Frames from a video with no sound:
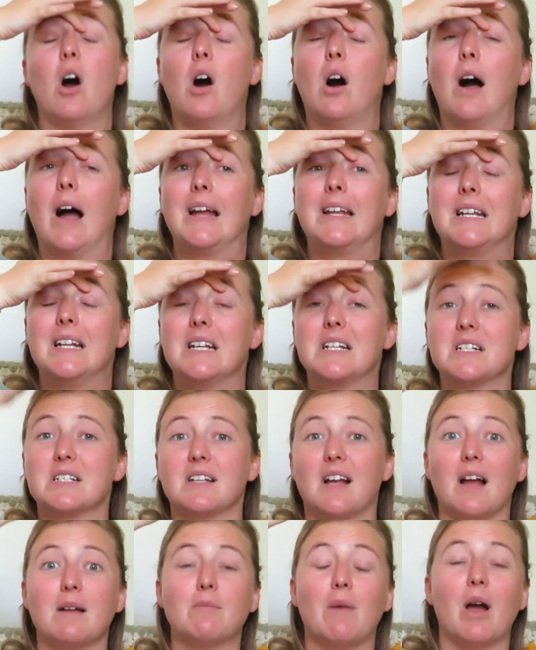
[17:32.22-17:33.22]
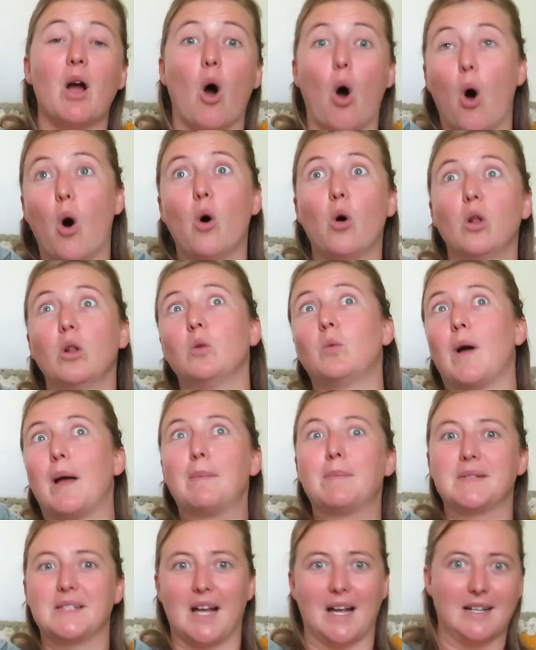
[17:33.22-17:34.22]
oh, I need to design my whole
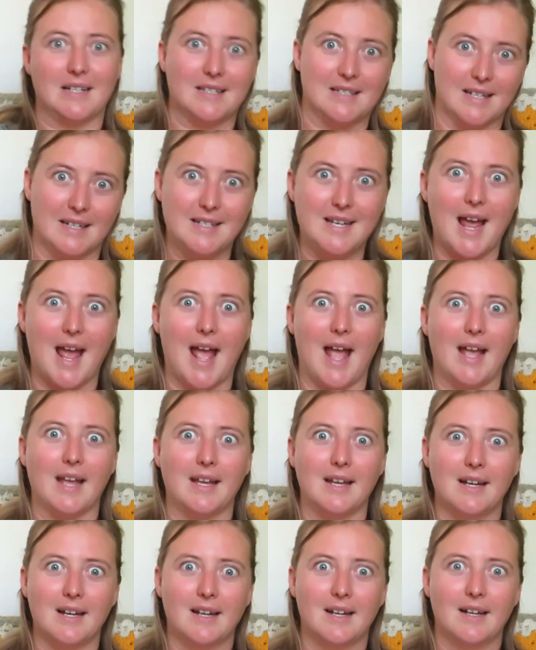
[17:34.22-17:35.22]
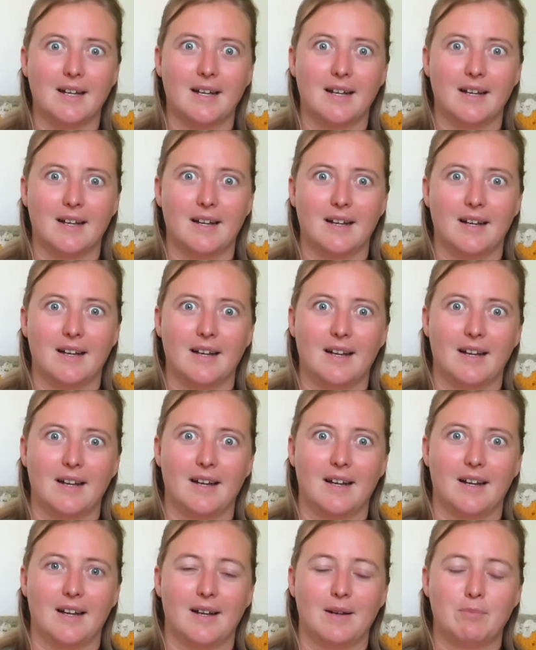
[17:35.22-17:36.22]
website today,
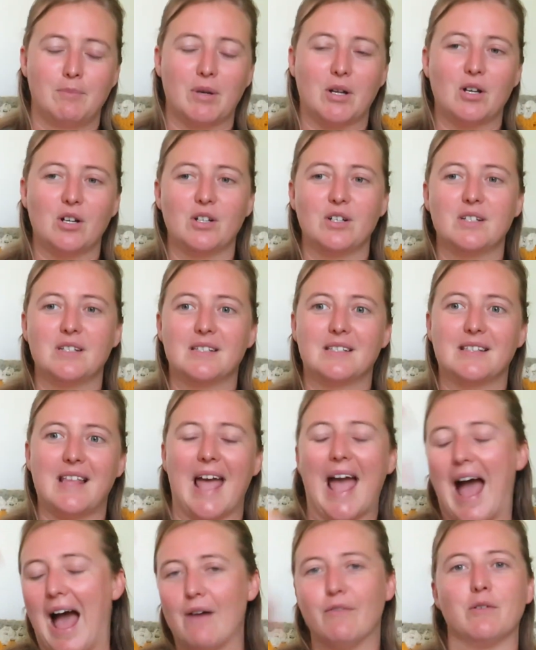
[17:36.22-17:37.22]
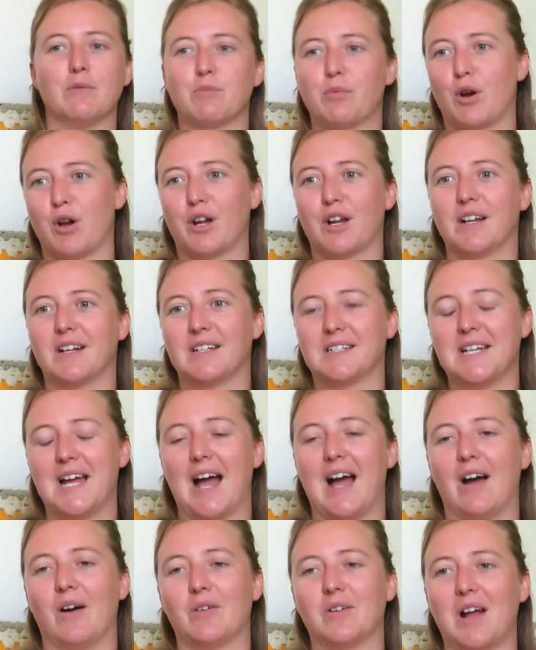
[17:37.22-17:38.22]
because they haven't broken it
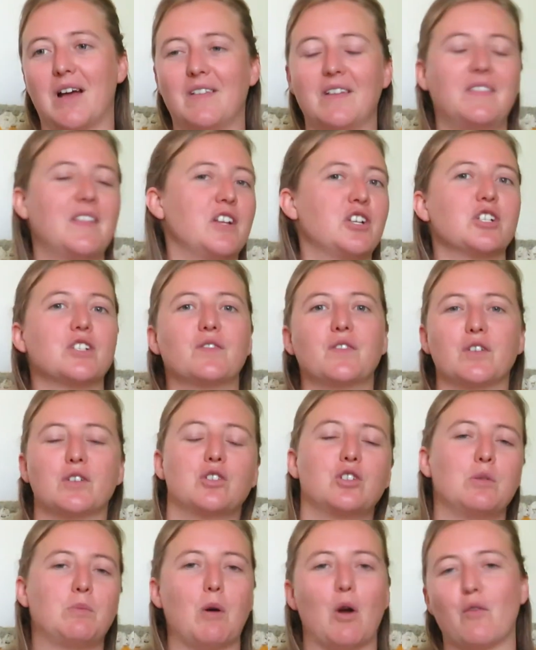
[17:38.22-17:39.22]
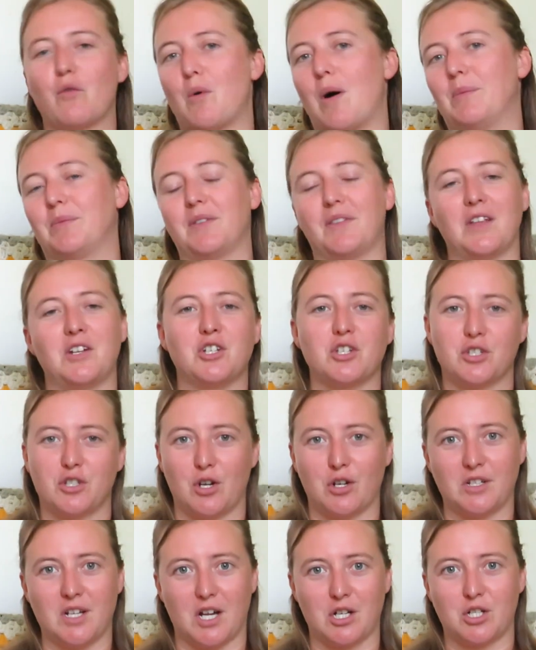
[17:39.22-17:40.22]
down, and then they just feel super overwhelmed and they just
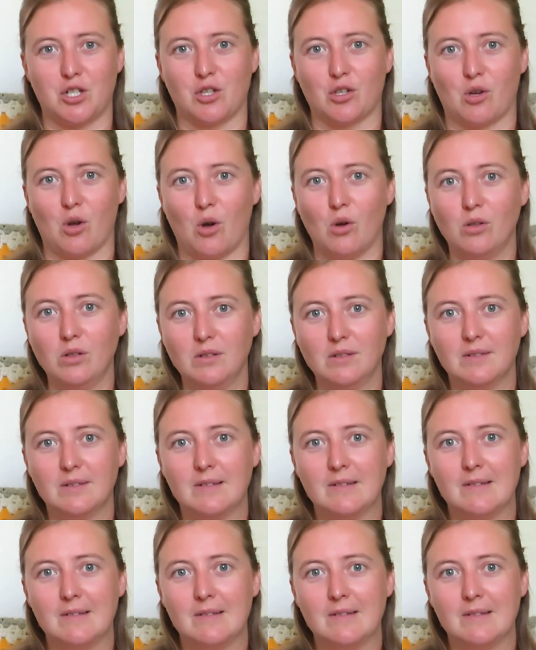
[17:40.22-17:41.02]
don't touch the goal.